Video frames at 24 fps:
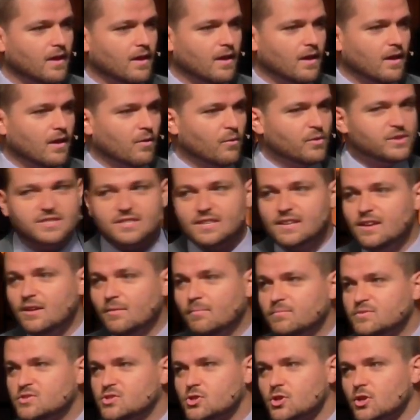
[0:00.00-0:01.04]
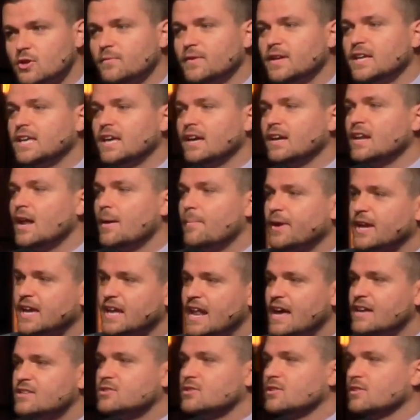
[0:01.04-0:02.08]
We see him serving King
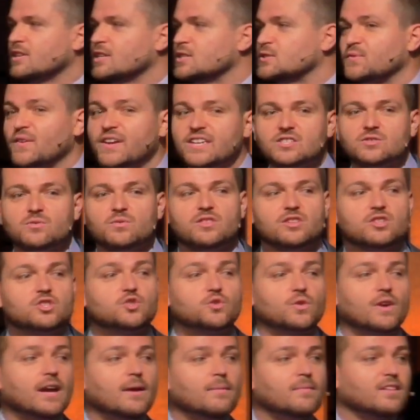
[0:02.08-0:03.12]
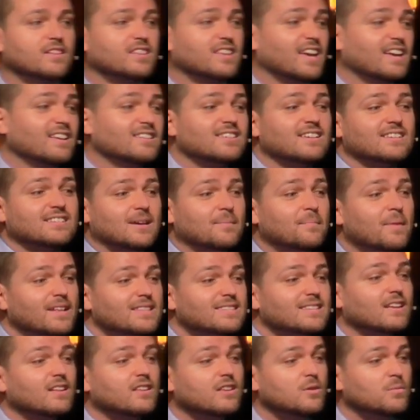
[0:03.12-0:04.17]
Nebuchadnezzar and he's faced with a dream that the king says, "I'm not
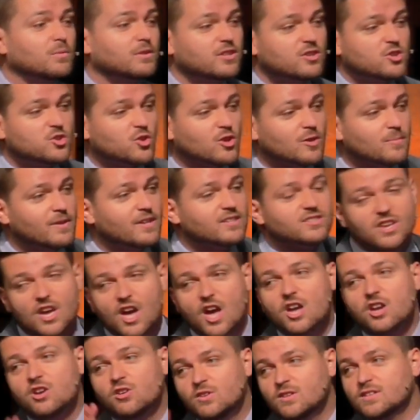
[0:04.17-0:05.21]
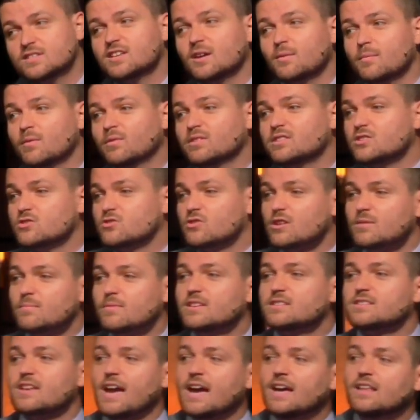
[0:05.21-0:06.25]
telling you what the dream is. You need to tell me what the dream
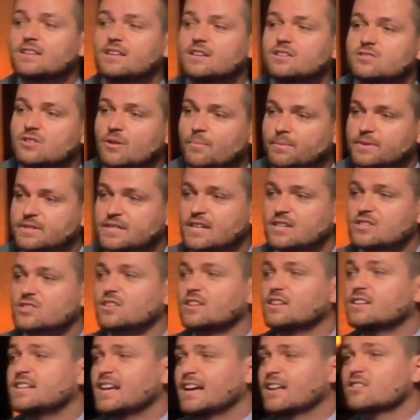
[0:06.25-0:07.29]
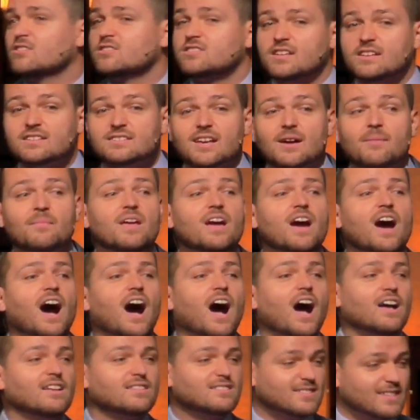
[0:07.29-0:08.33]
is and the interpretation." And Daniel
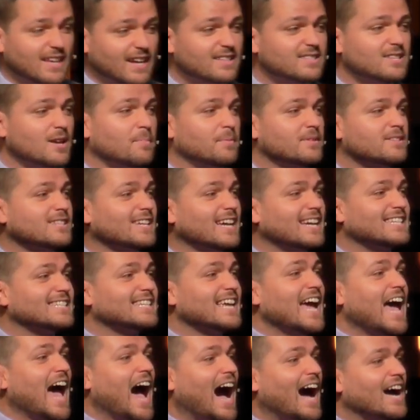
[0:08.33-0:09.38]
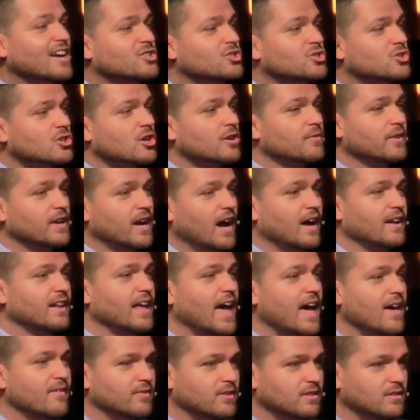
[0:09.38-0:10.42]
stands up and says, "I serve a God of
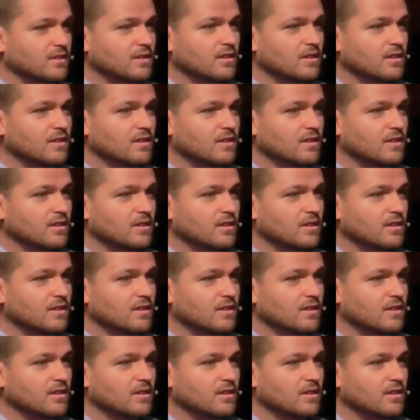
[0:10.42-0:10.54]
heaven